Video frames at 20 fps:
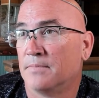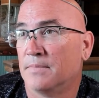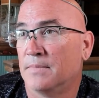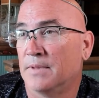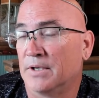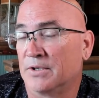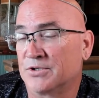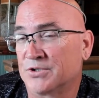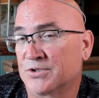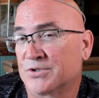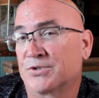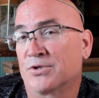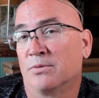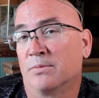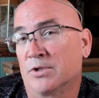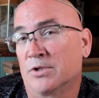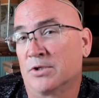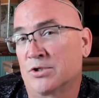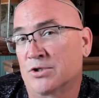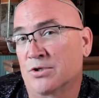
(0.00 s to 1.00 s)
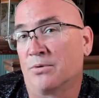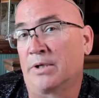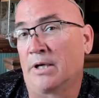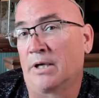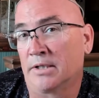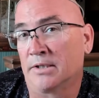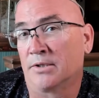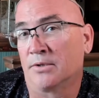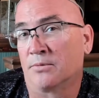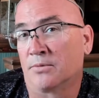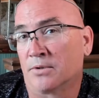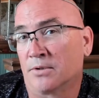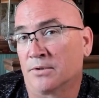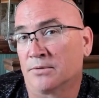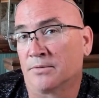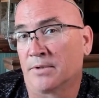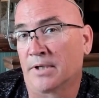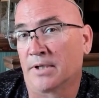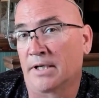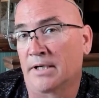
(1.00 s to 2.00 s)
there's just so much going on in the
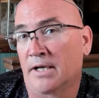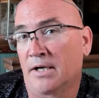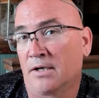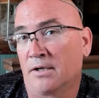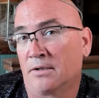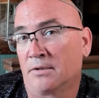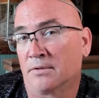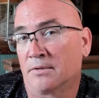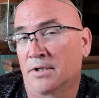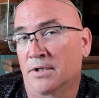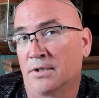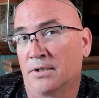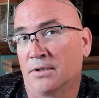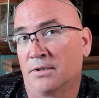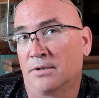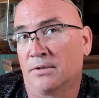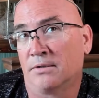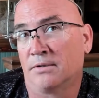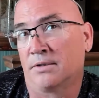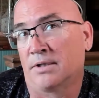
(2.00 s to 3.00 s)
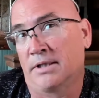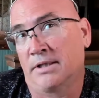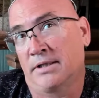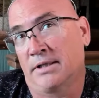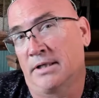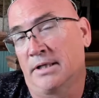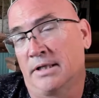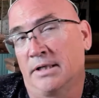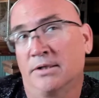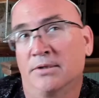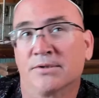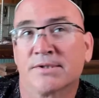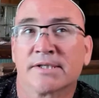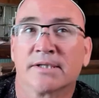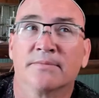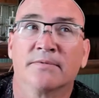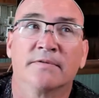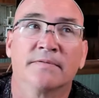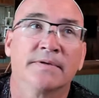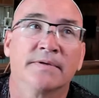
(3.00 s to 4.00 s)
world right now, you know, I, and I know
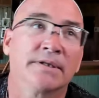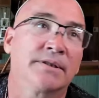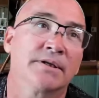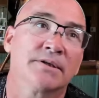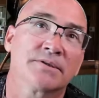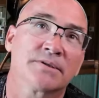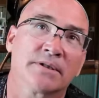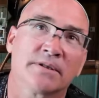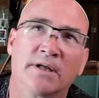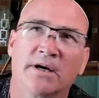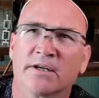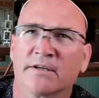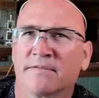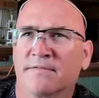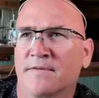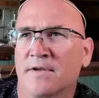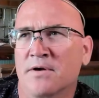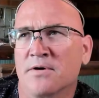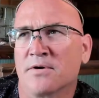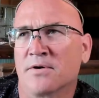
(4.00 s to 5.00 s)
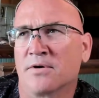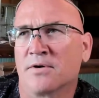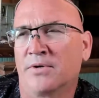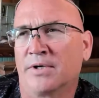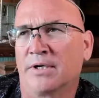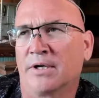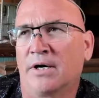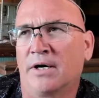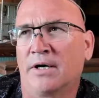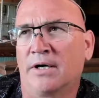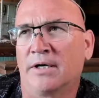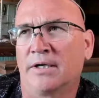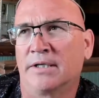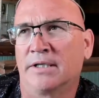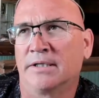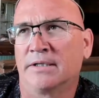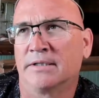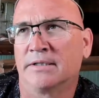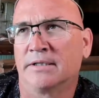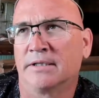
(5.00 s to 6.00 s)
some of it, there's a lot of fear going on
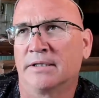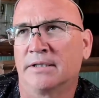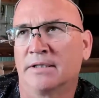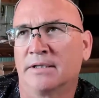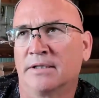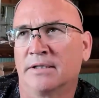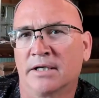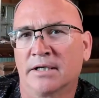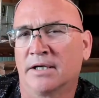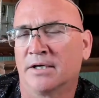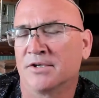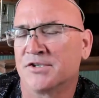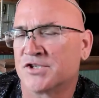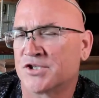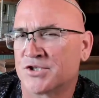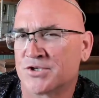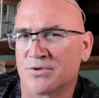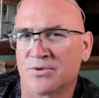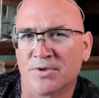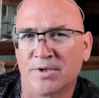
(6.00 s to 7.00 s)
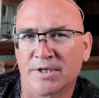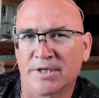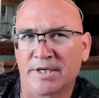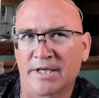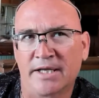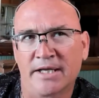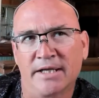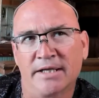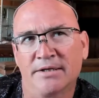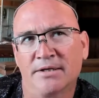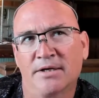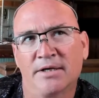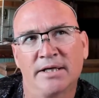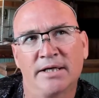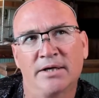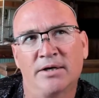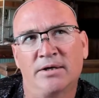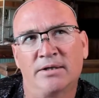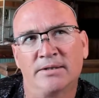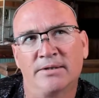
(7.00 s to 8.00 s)
and, and a lot of unsurety and,
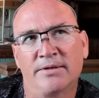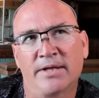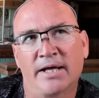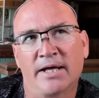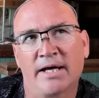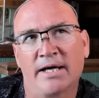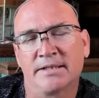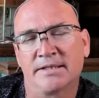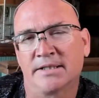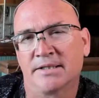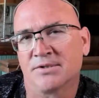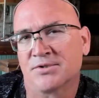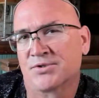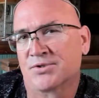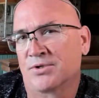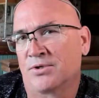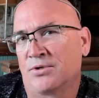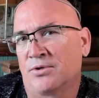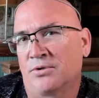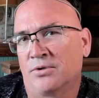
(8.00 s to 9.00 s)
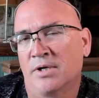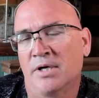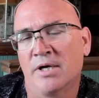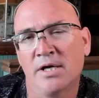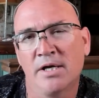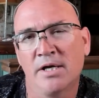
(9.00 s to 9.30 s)
and all of that. And so,